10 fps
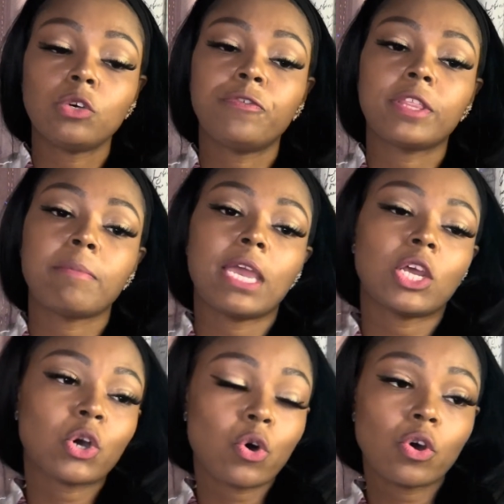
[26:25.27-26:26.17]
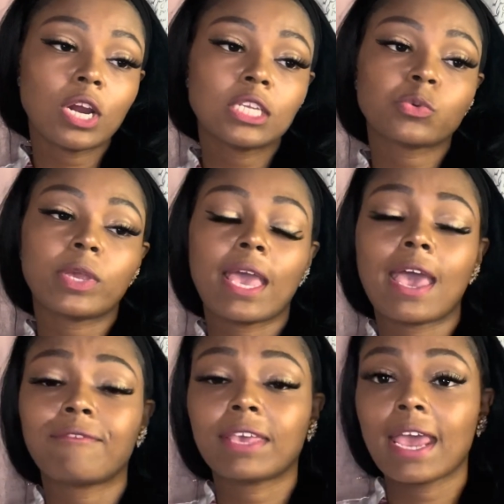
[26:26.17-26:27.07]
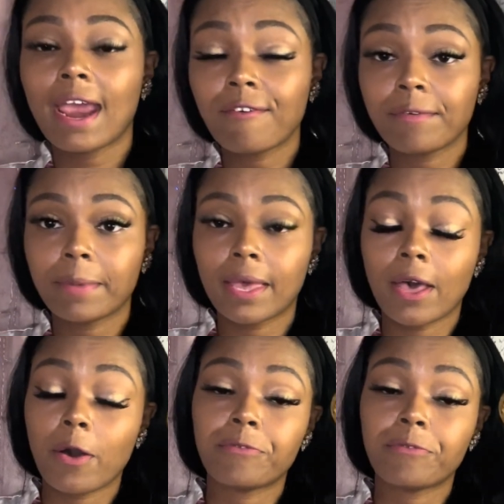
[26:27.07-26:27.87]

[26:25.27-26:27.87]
for the main accords, we have caramel,